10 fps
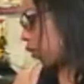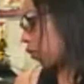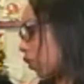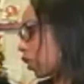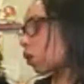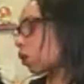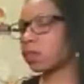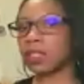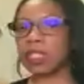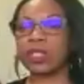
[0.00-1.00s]
Here's silk.
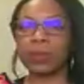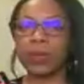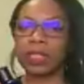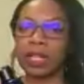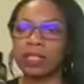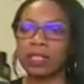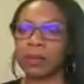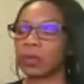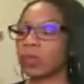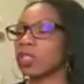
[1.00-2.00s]
This is the one that I
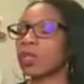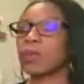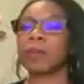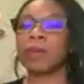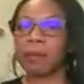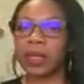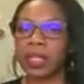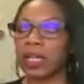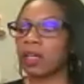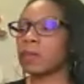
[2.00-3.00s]
demoed earlier with
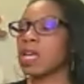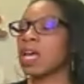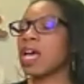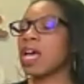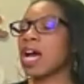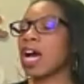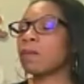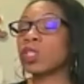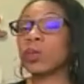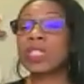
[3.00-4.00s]
Pamper Him.
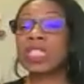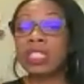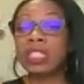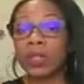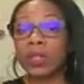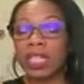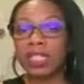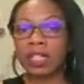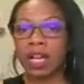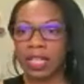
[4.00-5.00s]
Um, so silk
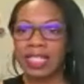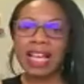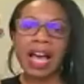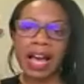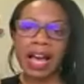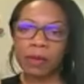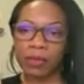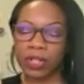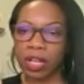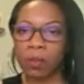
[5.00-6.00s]
is a it's a
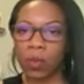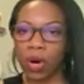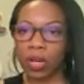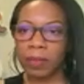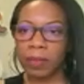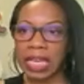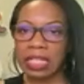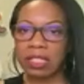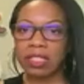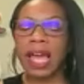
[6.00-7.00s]
hybrid of
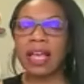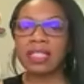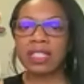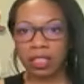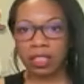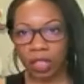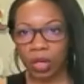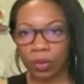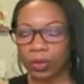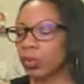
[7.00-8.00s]
water-based and
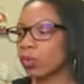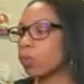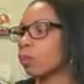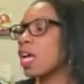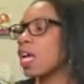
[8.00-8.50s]
silicone lube.